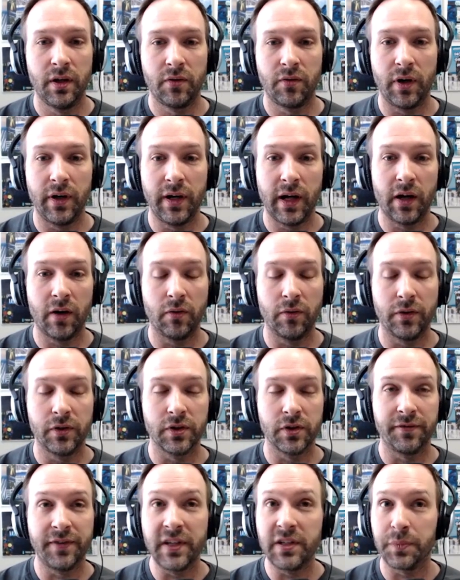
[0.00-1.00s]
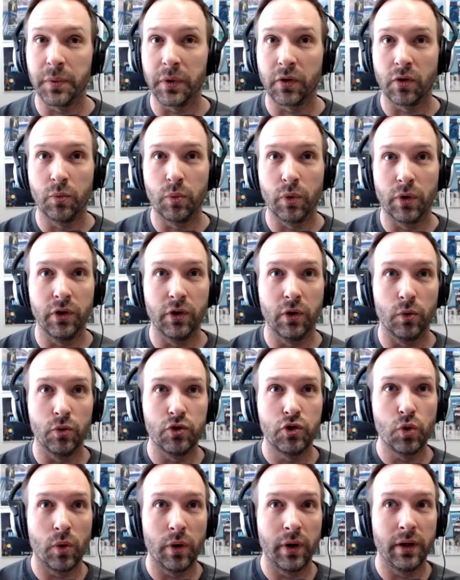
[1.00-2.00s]
right now there's a facebook group where you can go
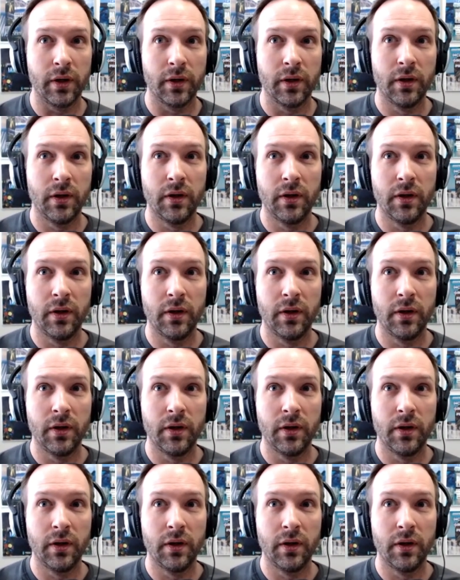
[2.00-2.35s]
join